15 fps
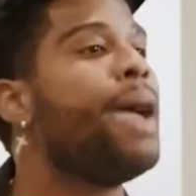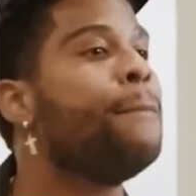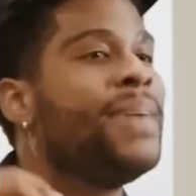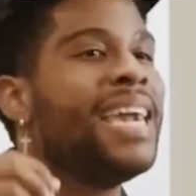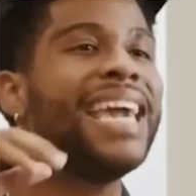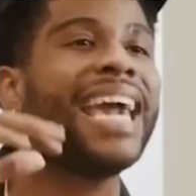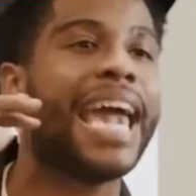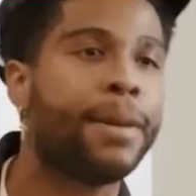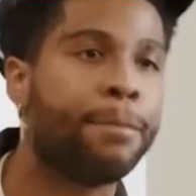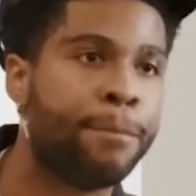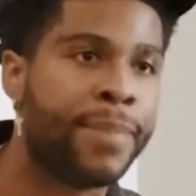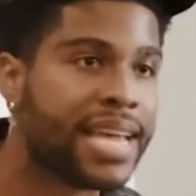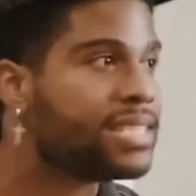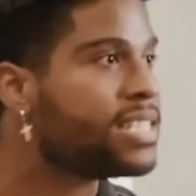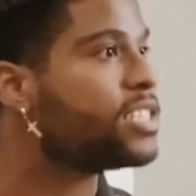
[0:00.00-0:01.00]
and being a
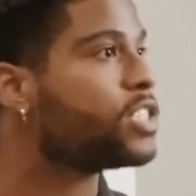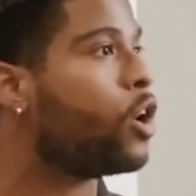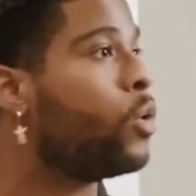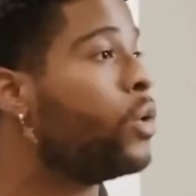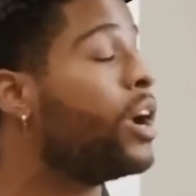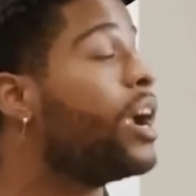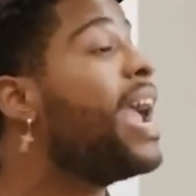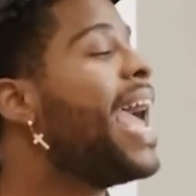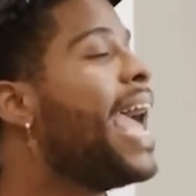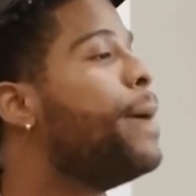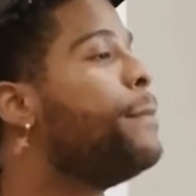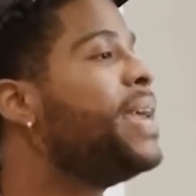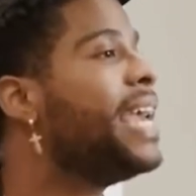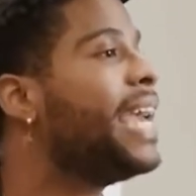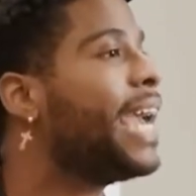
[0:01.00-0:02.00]
business owner
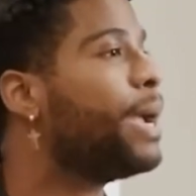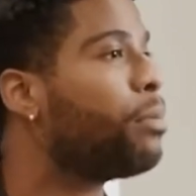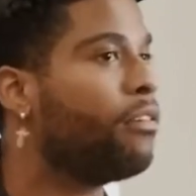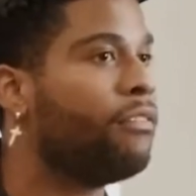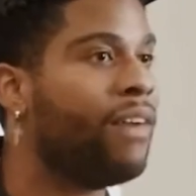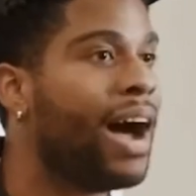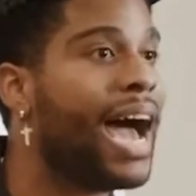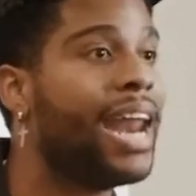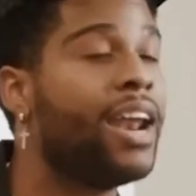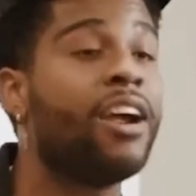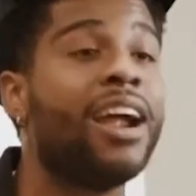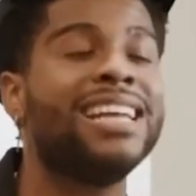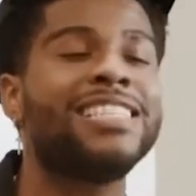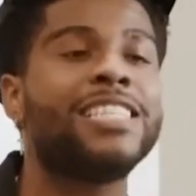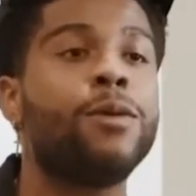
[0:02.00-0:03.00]
and being a
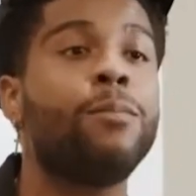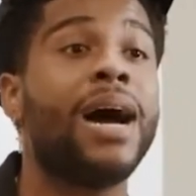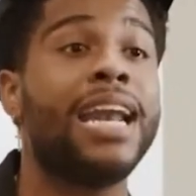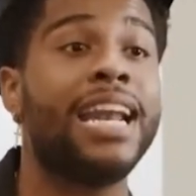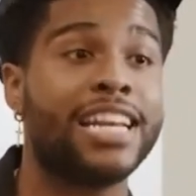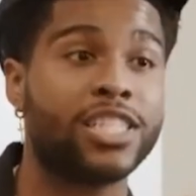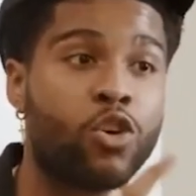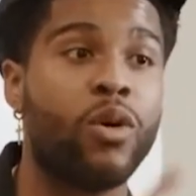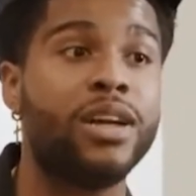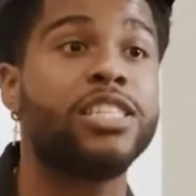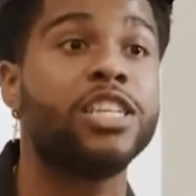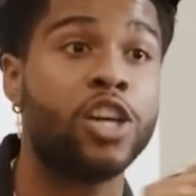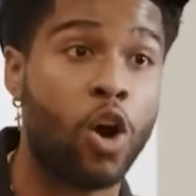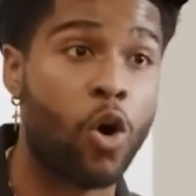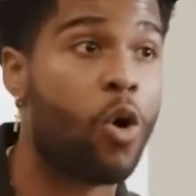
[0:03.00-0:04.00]
provider and somebody that's going
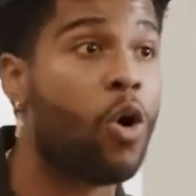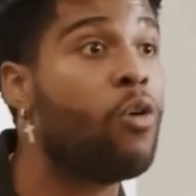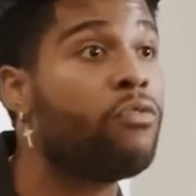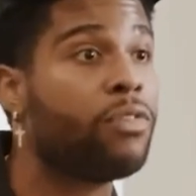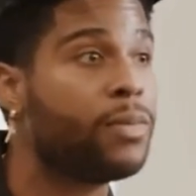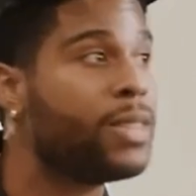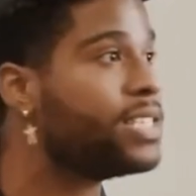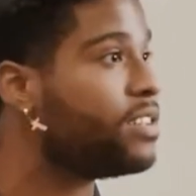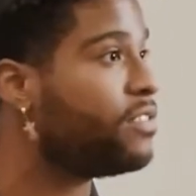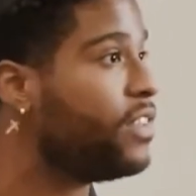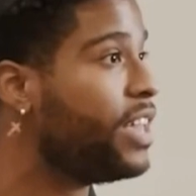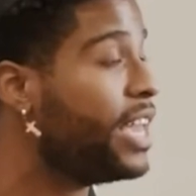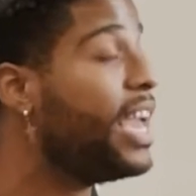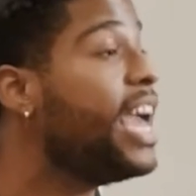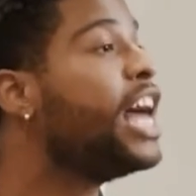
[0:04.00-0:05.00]
to go home from this
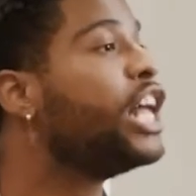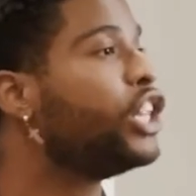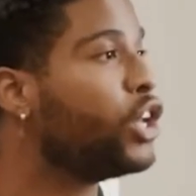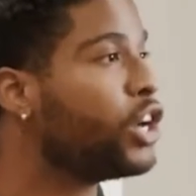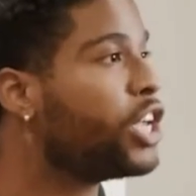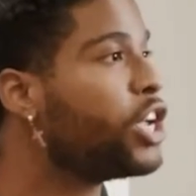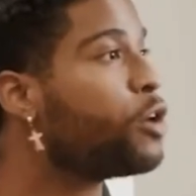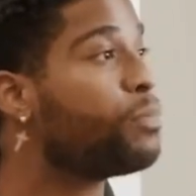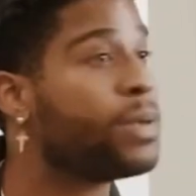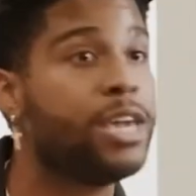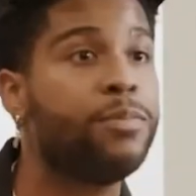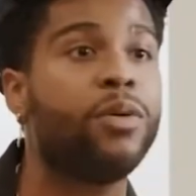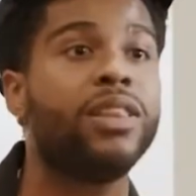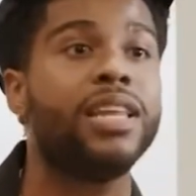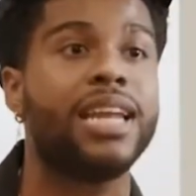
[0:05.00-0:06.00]
event, look your
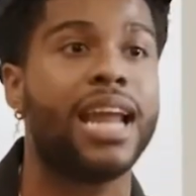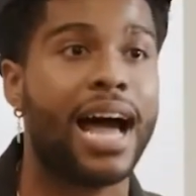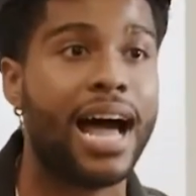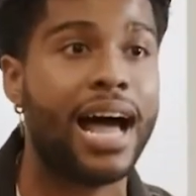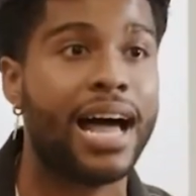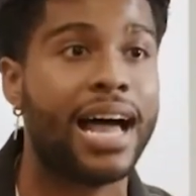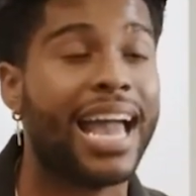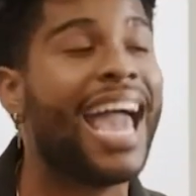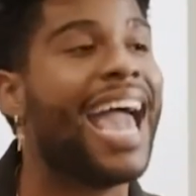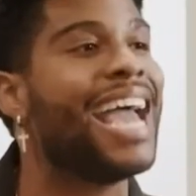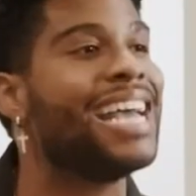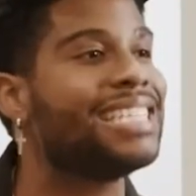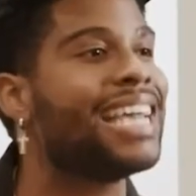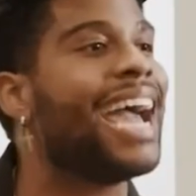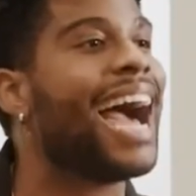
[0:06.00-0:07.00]
people in the eye,
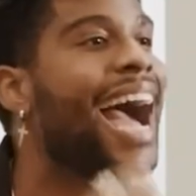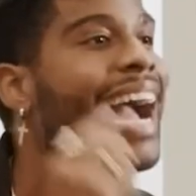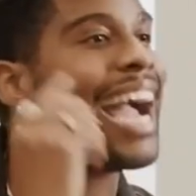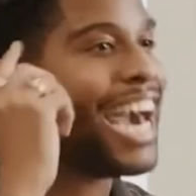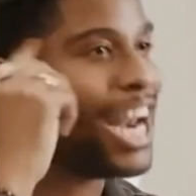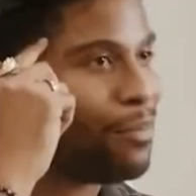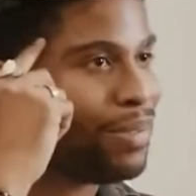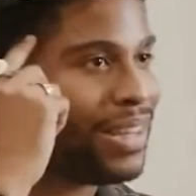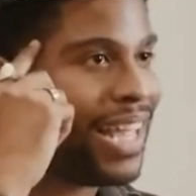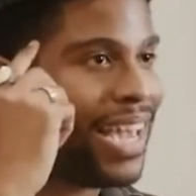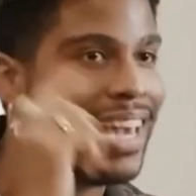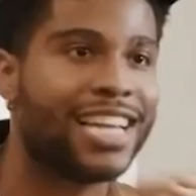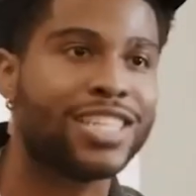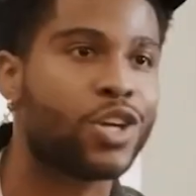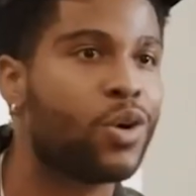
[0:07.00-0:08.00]
and say, I got a
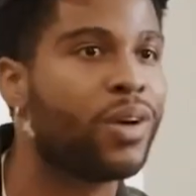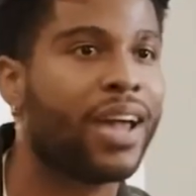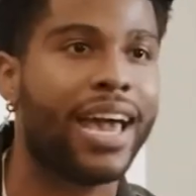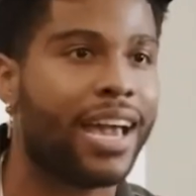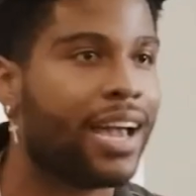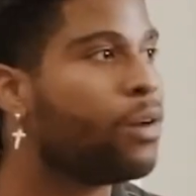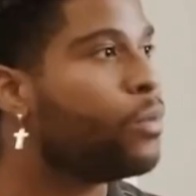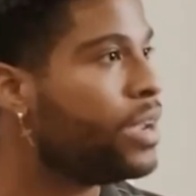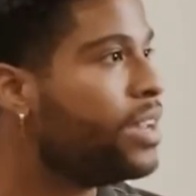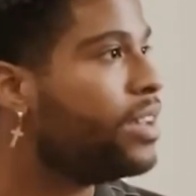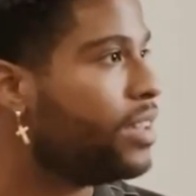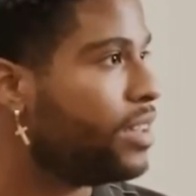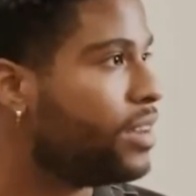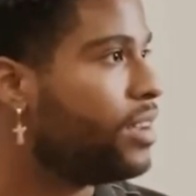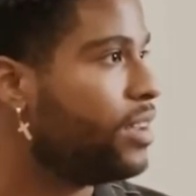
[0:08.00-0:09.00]
plan. It's okay. We good.